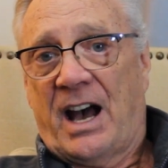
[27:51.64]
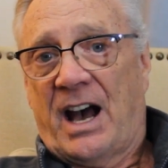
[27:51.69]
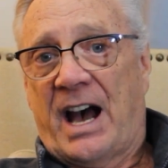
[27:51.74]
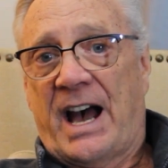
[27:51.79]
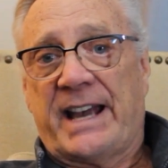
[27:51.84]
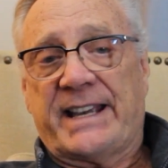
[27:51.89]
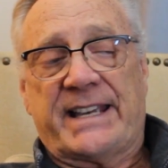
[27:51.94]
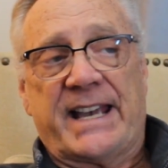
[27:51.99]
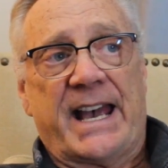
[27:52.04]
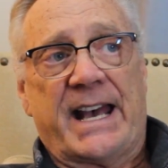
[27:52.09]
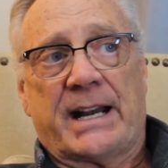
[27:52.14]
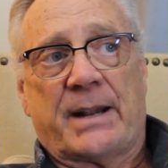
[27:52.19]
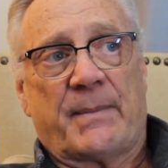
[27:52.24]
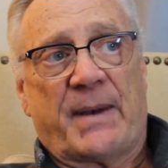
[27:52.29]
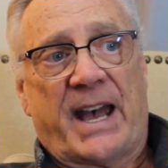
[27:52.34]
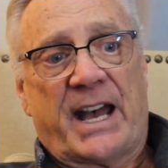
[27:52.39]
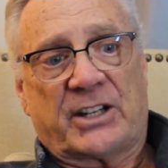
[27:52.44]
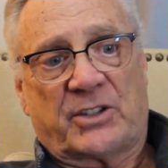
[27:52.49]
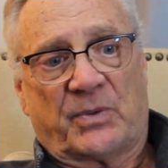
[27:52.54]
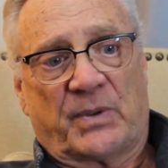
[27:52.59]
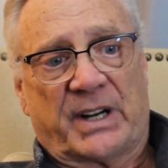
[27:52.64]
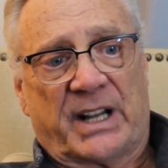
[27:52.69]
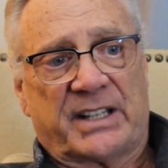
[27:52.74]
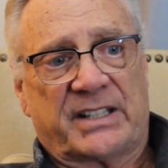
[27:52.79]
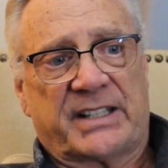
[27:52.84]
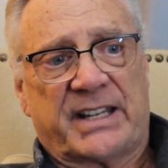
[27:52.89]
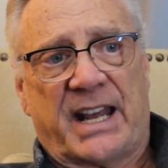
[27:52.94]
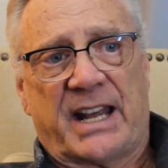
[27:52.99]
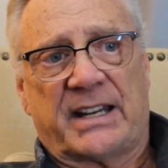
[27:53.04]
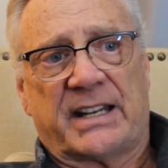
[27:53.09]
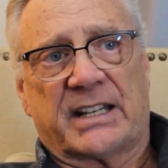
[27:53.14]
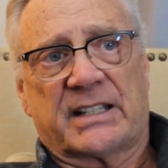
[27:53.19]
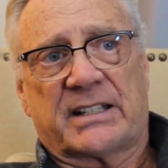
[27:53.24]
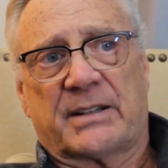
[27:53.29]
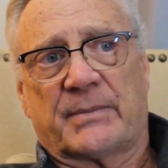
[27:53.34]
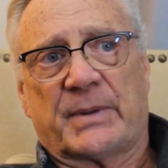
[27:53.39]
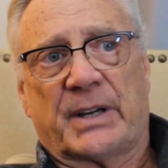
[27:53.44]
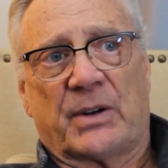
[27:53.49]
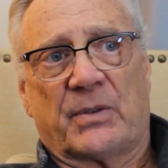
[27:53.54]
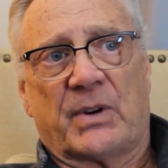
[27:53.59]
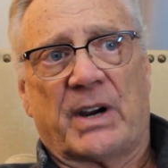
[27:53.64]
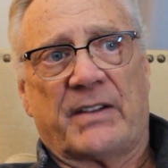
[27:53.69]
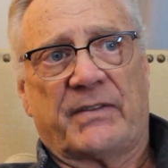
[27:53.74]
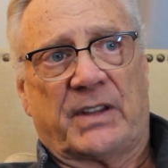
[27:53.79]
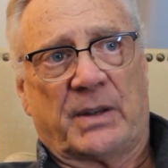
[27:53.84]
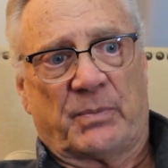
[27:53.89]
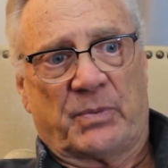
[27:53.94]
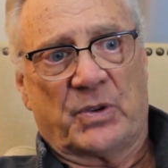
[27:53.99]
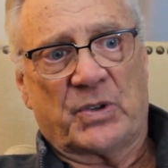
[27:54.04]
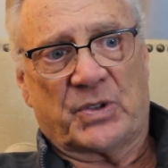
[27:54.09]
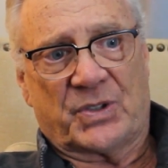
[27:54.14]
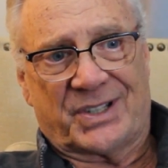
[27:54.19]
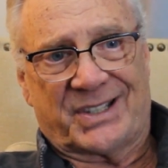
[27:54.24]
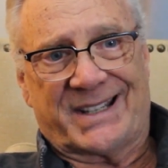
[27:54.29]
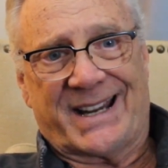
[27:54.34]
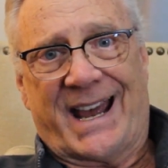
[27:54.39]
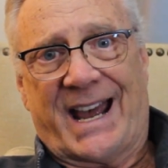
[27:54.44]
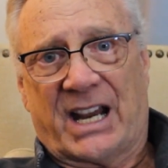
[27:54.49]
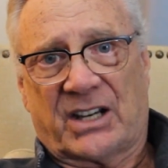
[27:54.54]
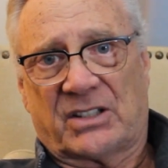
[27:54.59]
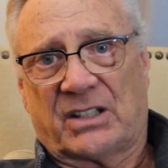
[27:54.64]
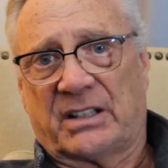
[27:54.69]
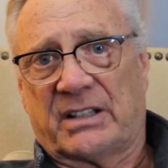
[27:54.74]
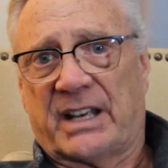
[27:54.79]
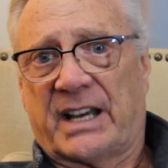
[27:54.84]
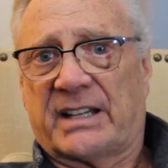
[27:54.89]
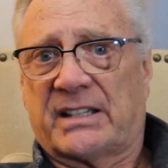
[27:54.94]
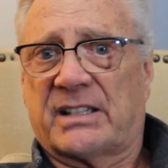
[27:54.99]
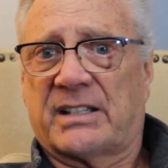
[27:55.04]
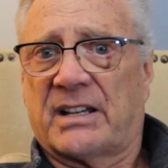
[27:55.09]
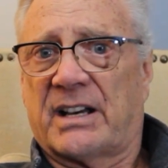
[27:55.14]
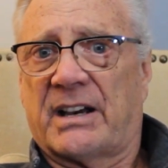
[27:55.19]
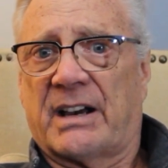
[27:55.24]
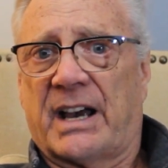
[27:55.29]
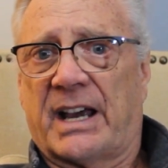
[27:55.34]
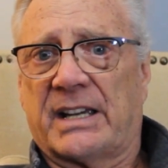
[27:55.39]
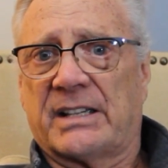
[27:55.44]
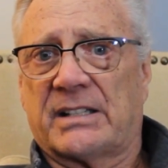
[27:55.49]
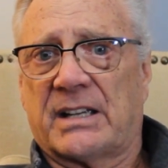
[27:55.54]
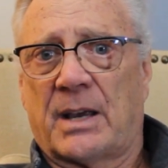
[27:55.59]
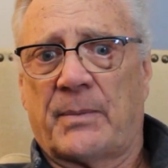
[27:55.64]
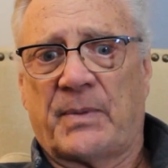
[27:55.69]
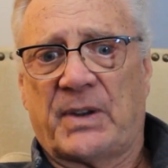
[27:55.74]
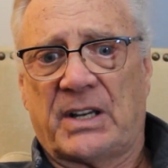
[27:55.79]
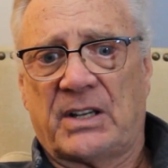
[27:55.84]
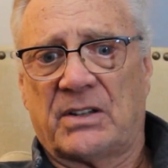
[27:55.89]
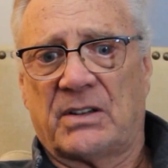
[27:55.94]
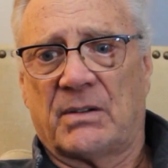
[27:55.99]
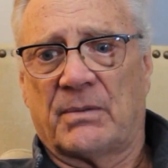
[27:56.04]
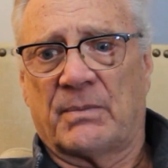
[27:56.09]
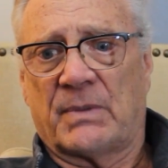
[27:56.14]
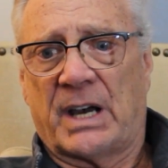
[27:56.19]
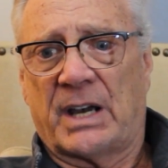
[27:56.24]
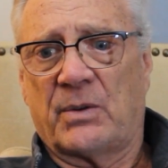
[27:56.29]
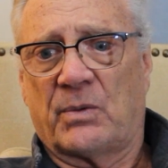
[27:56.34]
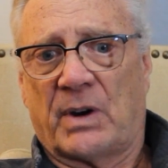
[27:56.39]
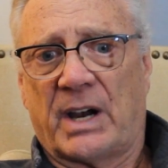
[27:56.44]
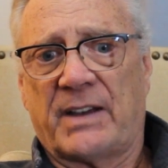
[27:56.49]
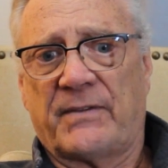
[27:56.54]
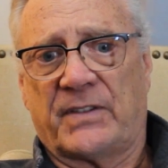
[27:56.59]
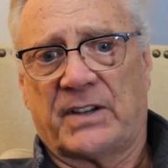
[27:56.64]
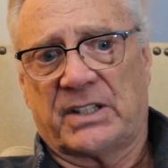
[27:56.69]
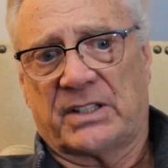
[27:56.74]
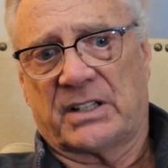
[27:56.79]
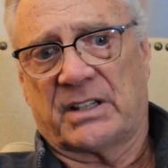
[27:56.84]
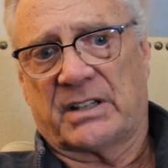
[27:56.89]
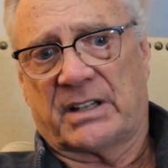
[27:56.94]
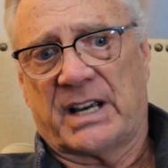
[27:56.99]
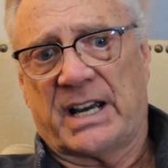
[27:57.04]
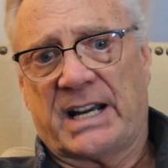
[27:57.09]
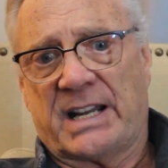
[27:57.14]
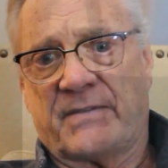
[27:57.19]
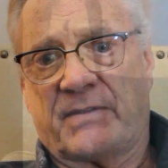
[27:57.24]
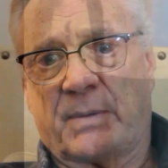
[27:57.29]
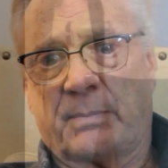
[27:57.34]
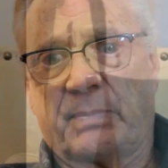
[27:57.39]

I can't imagine when I stand next to my wife that Bruce is actually that size. I mean, my wife is kind of a